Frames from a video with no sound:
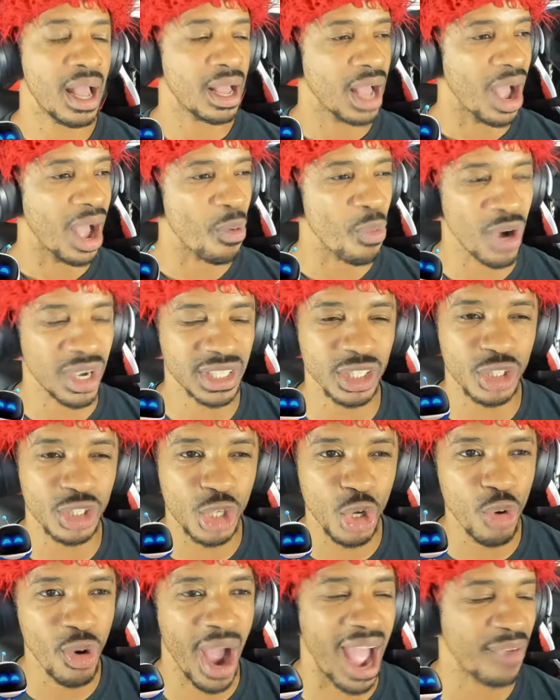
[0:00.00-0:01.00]
I wasn't
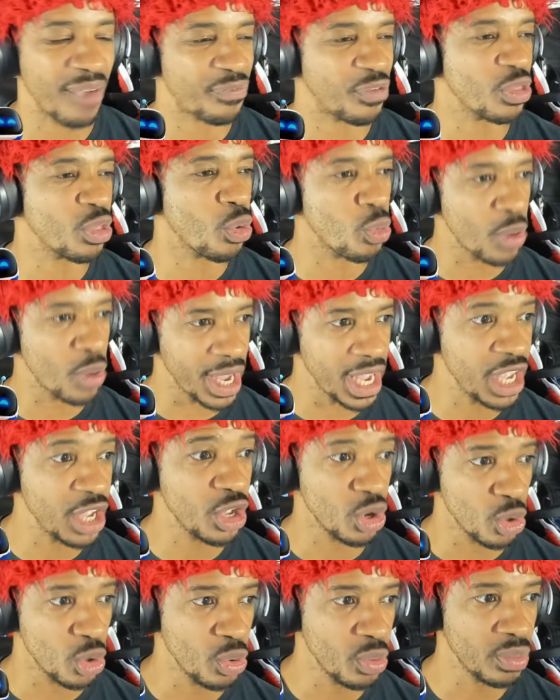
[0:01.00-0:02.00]
too hyped for the Wii
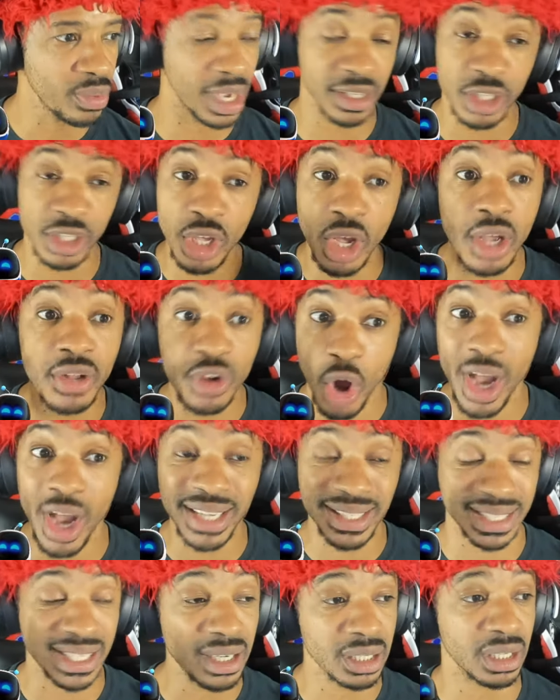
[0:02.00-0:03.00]
U, though I
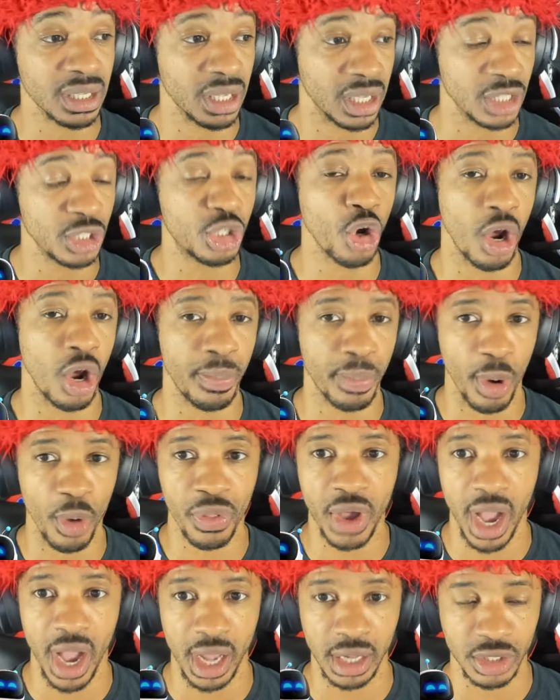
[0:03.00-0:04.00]
still enjoyed both
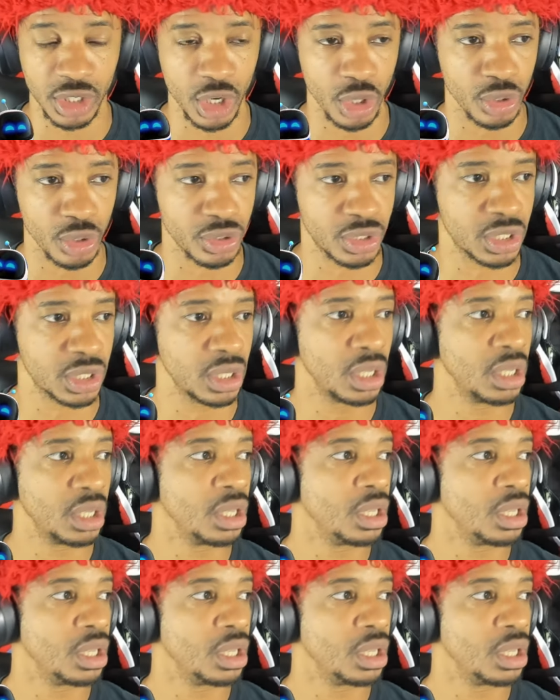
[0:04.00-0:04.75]
consoles.